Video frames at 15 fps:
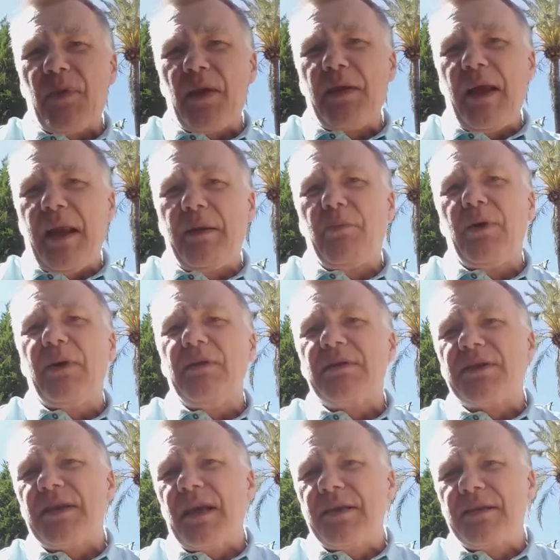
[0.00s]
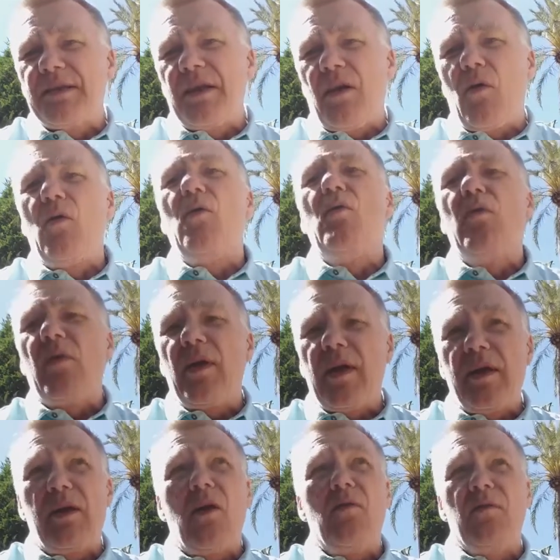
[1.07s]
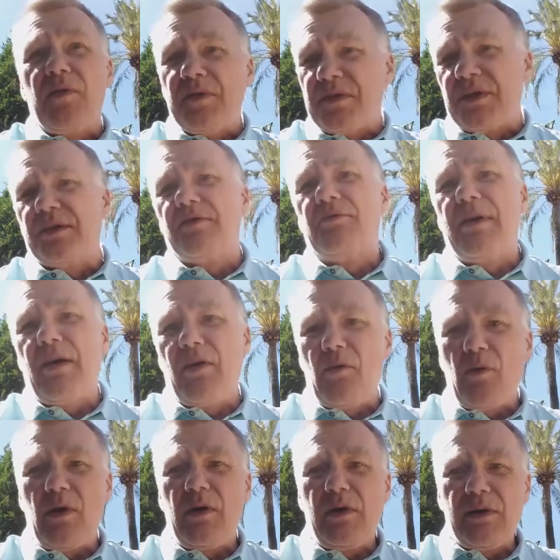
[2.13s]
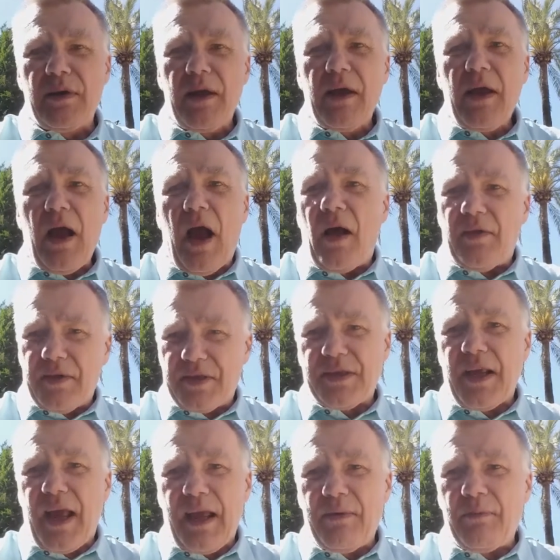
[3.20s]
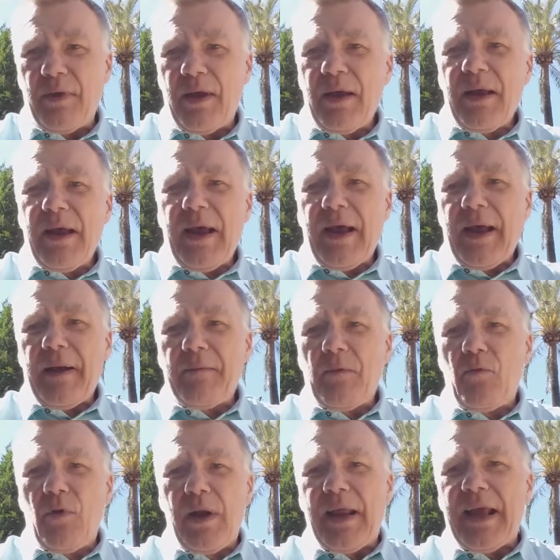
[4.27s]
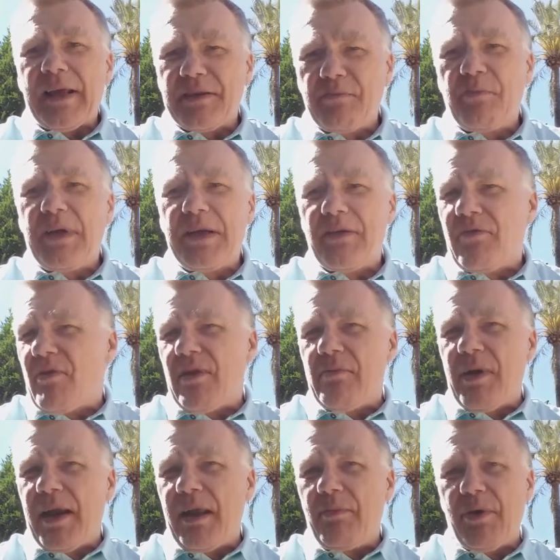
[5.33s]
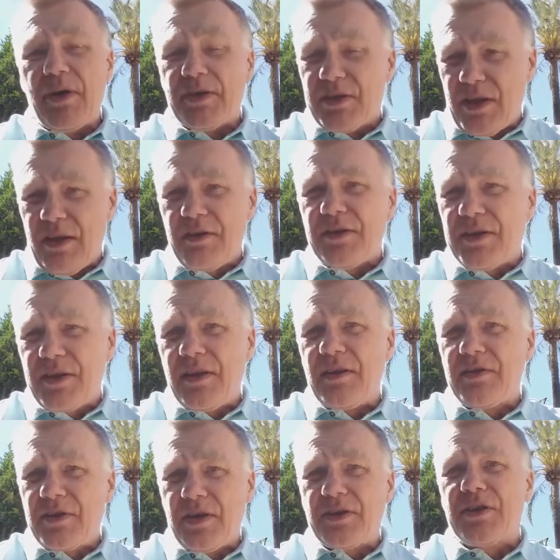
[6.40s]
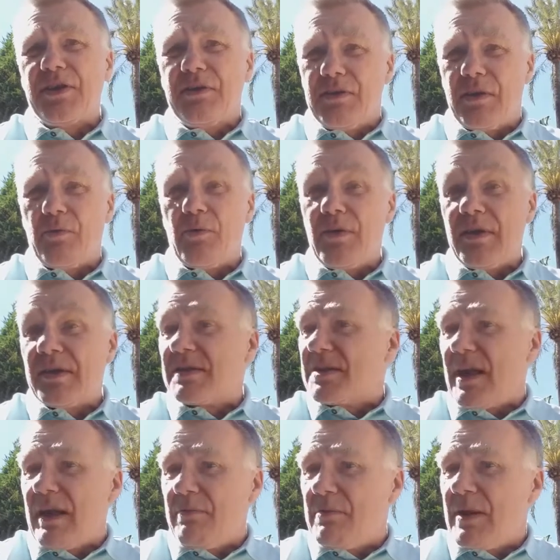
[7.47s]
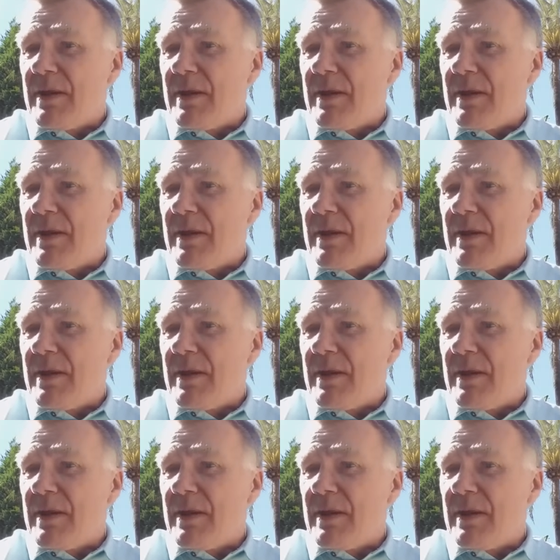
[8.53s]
anybody that says that all the conferences around the world are the same really hasn't been to very many, because those are two that were in the same